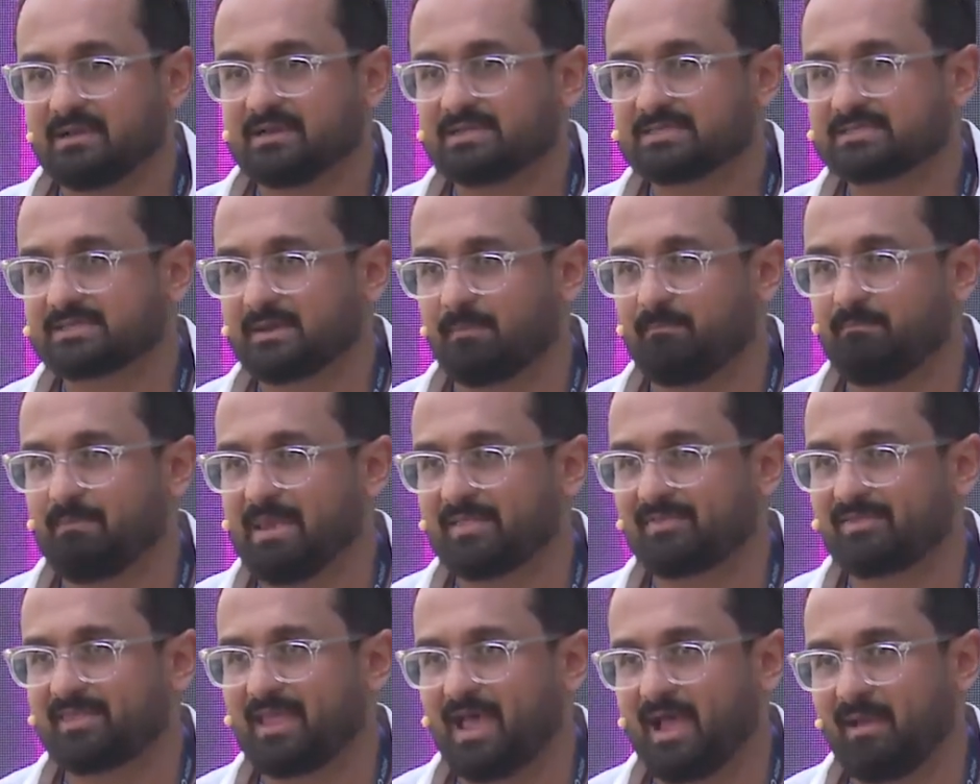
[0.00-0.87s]

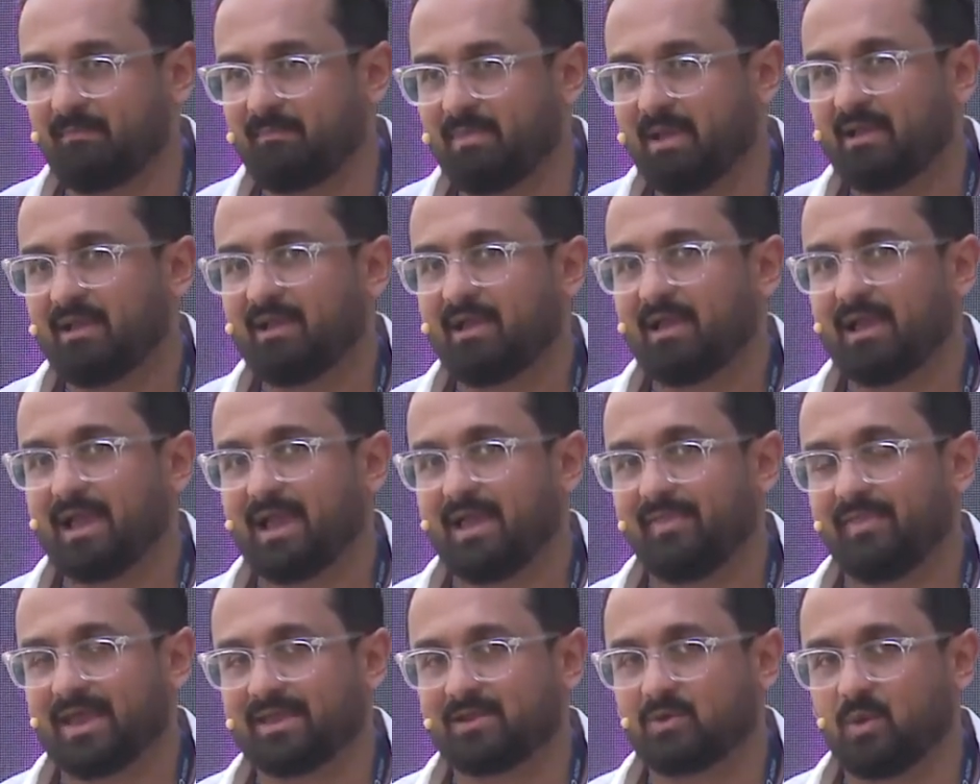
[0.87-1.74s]
submit them,
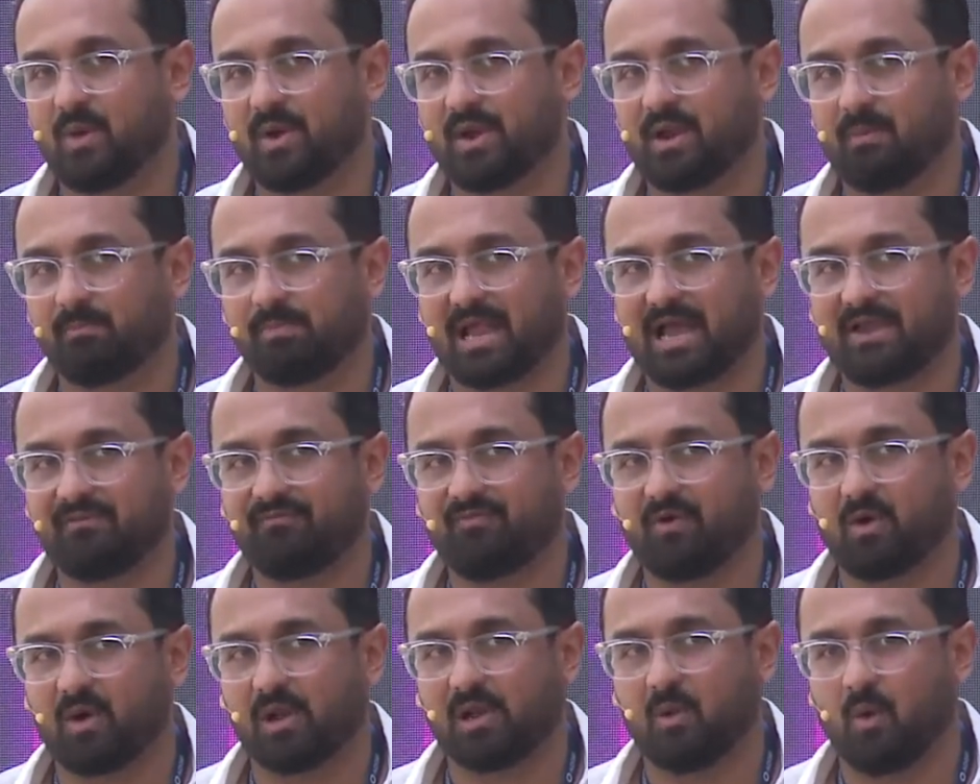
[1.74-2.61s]
and then go and apply
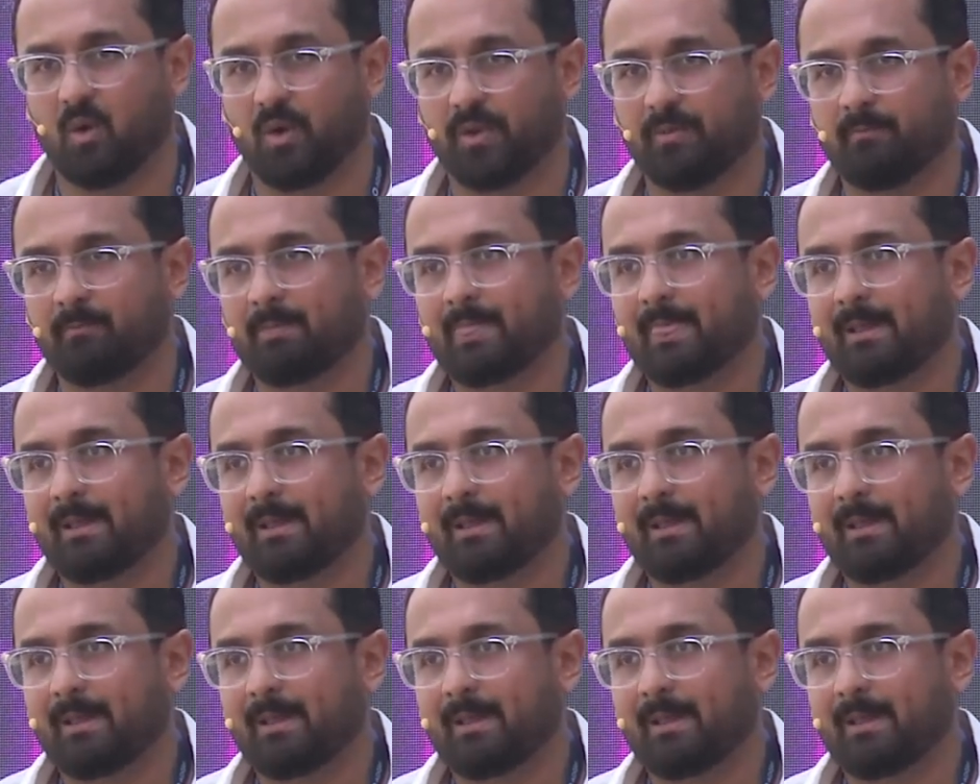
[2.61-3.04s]
for a loan.